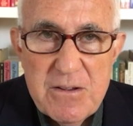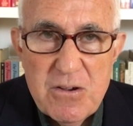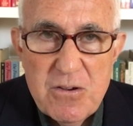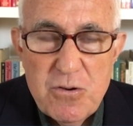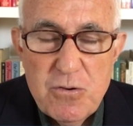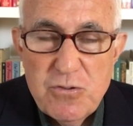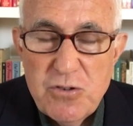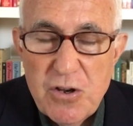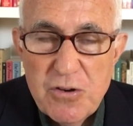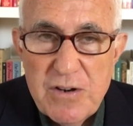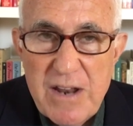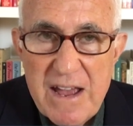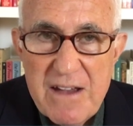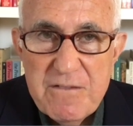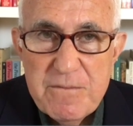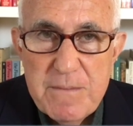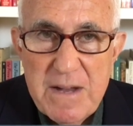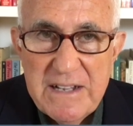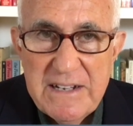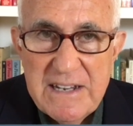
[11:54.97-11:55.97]
who don't
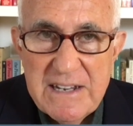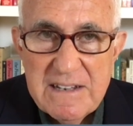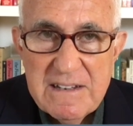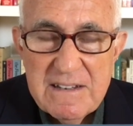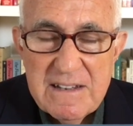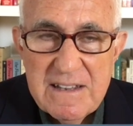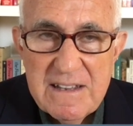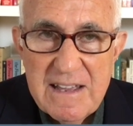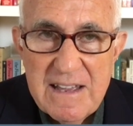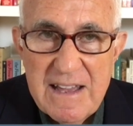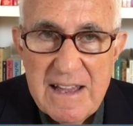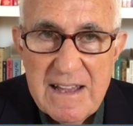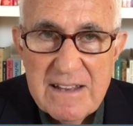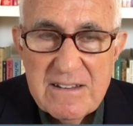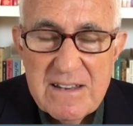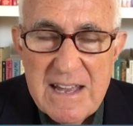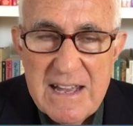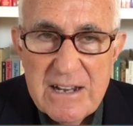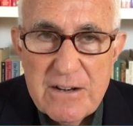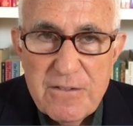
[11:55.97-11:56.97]
have money and
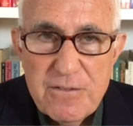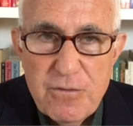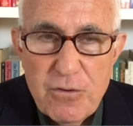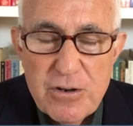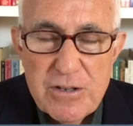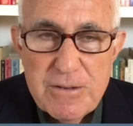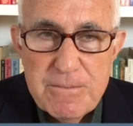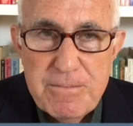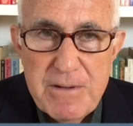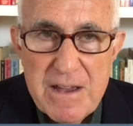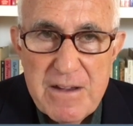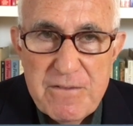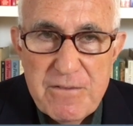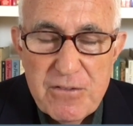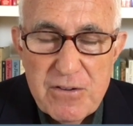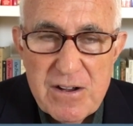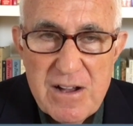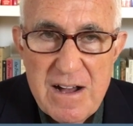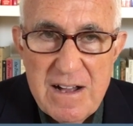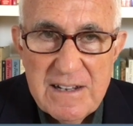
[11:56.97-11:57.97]
can't afford to pay
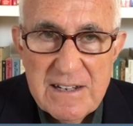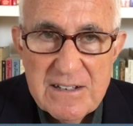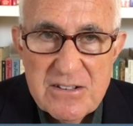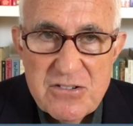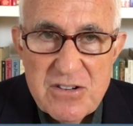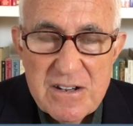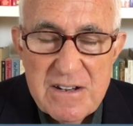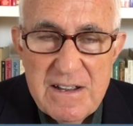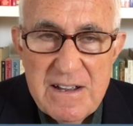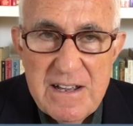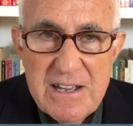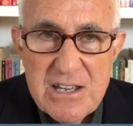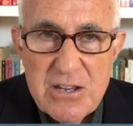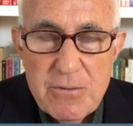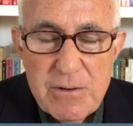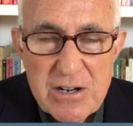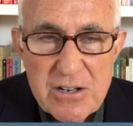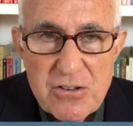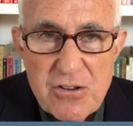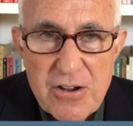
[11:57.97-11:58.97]
for college. You
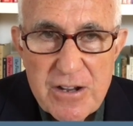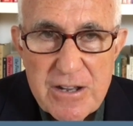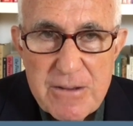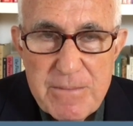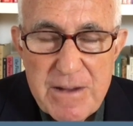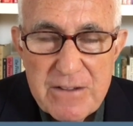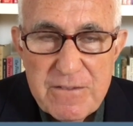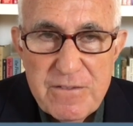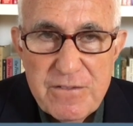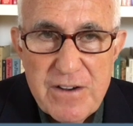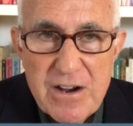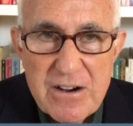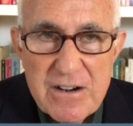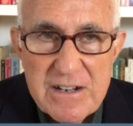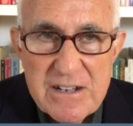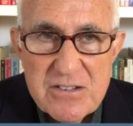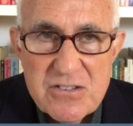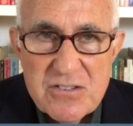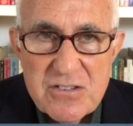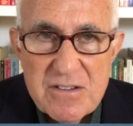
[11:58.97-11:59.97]
want to talk about
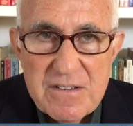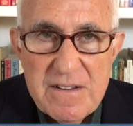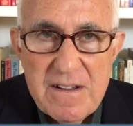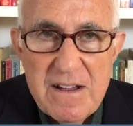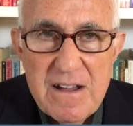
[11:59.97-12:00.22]
fairness?